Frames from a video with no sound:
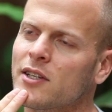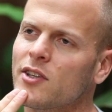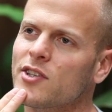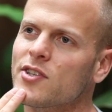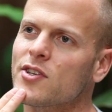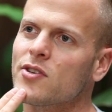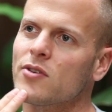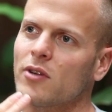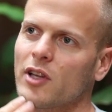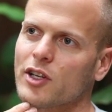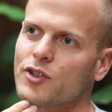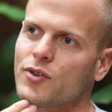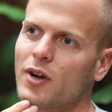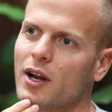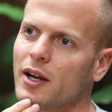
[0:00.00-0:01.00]
to listen to
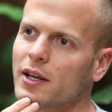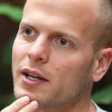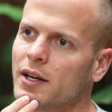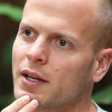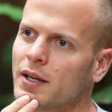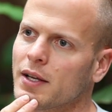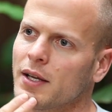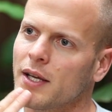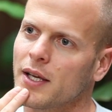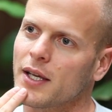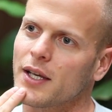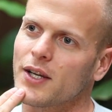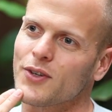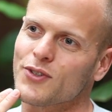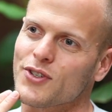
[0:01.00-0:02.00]
electronica,
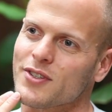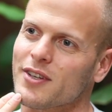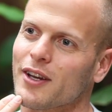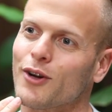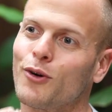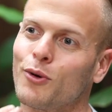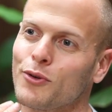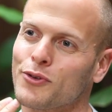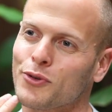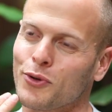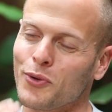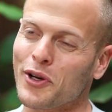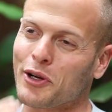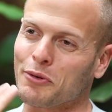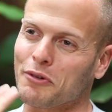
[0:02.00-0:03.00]
which is like old school
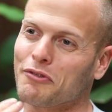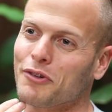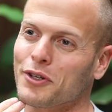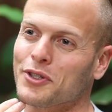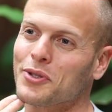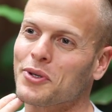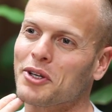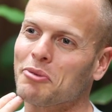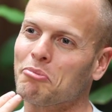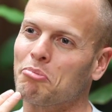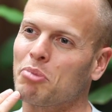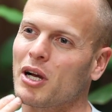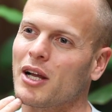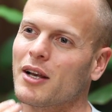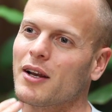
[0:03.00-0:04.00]
way to refer to it,
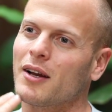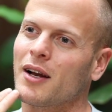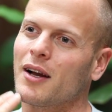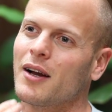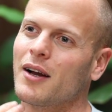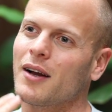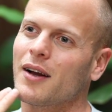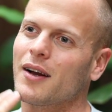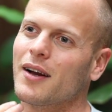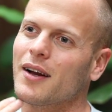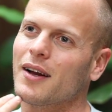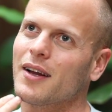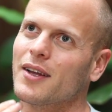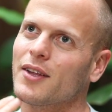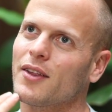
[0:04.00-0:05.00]
but
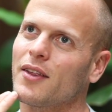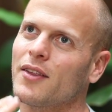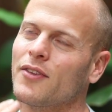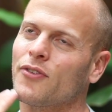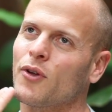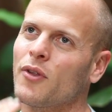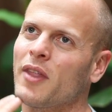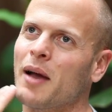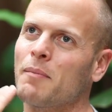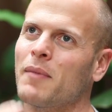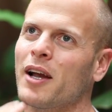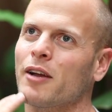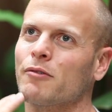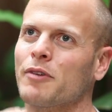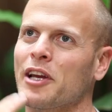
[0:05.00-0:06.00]
so that
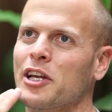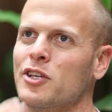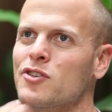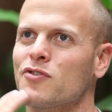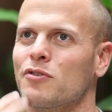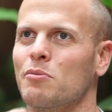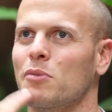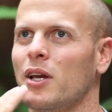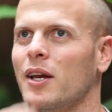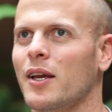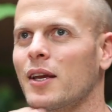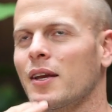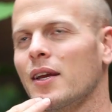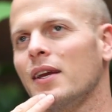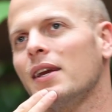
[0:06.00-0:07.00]
might range from
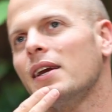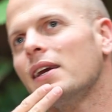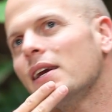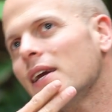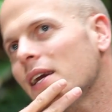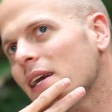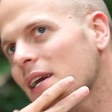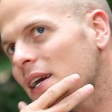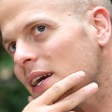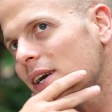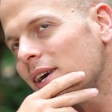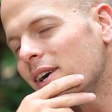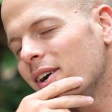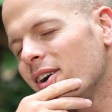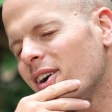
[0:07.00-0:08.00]
like
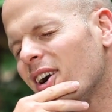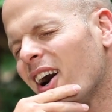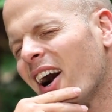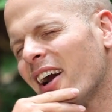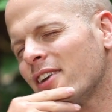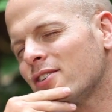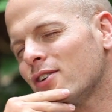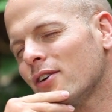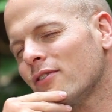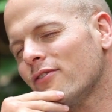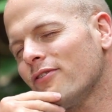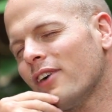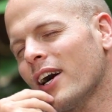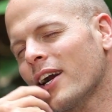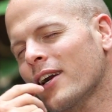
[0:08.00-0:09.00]
Eyes on
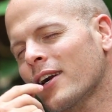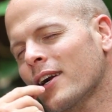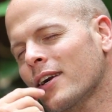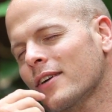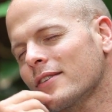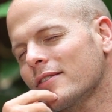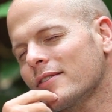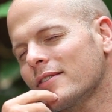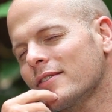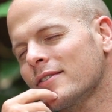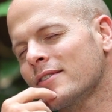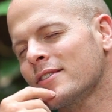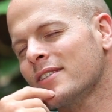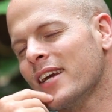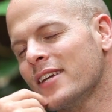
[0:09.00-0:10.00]
Fire,
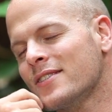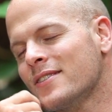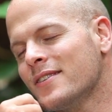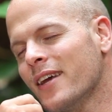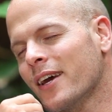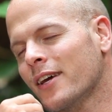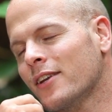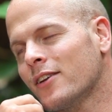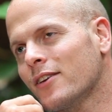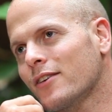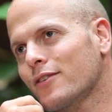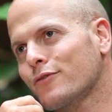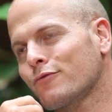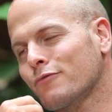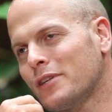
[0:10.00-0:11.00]
Zed's Dead
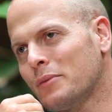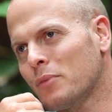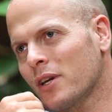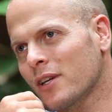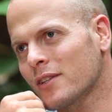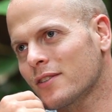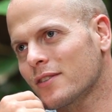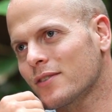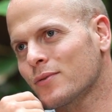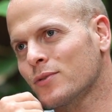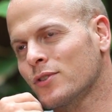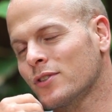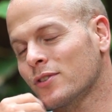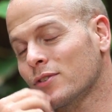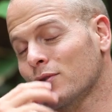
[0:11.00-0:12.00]
remix,
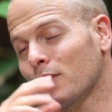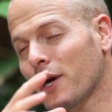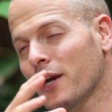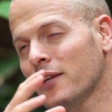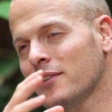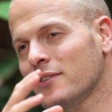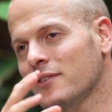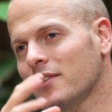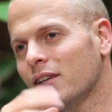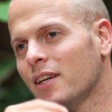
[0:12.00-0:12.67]
which is great.